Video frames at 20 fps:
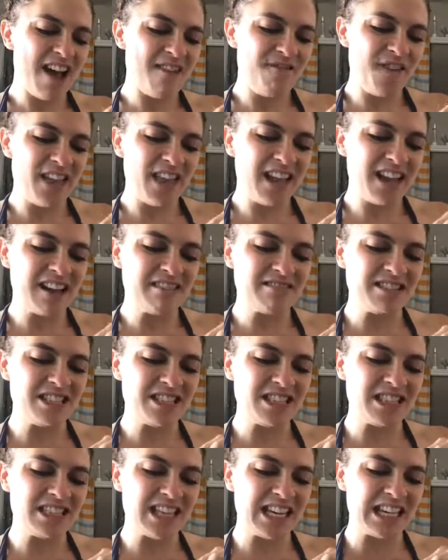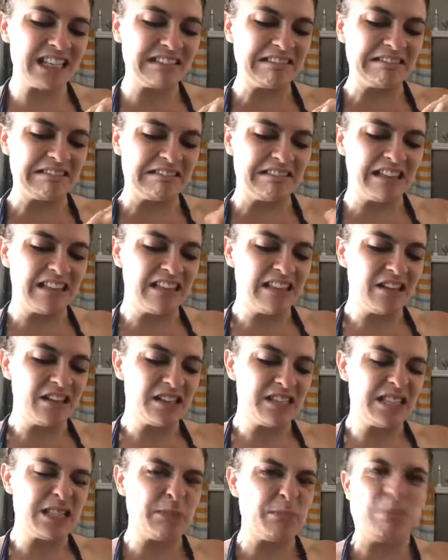felt like I was just like
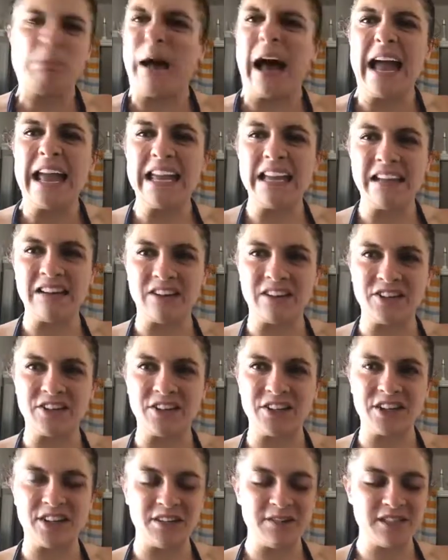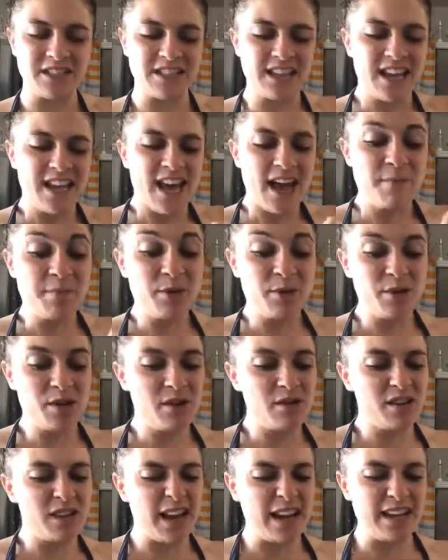spying on her. It was, I mean,
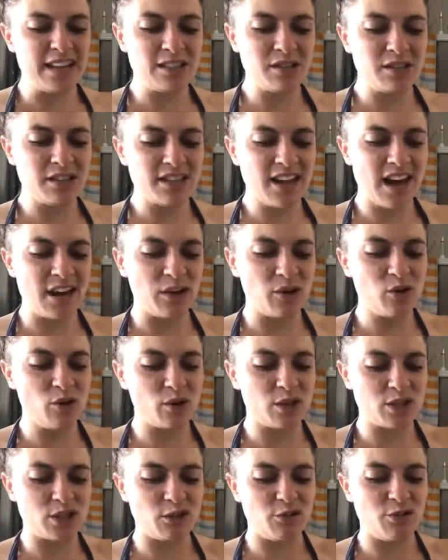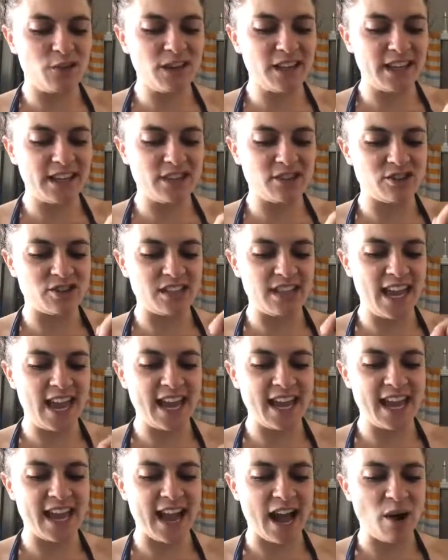I guess it's kind of cool because you feel like you're just
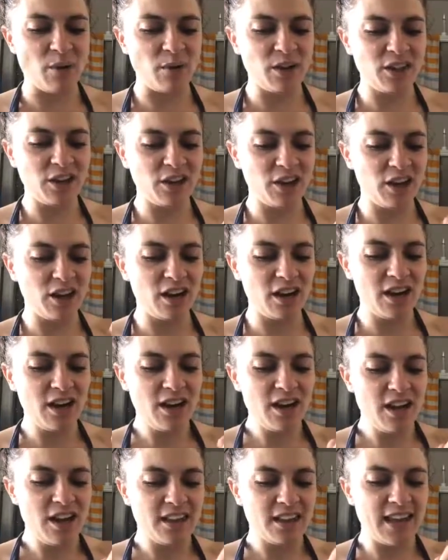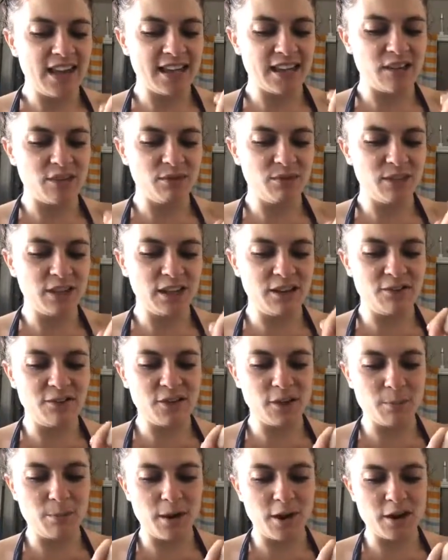hanging out with her. Like you really
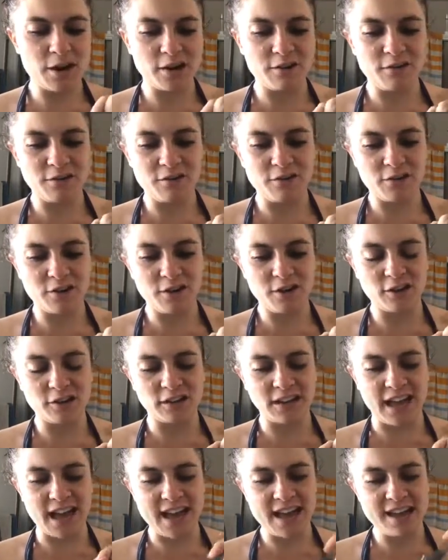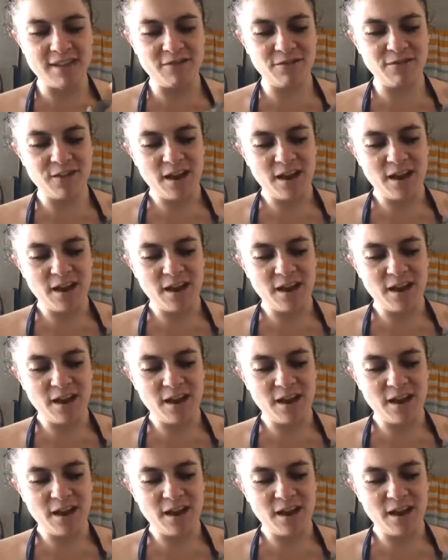feel part of her life.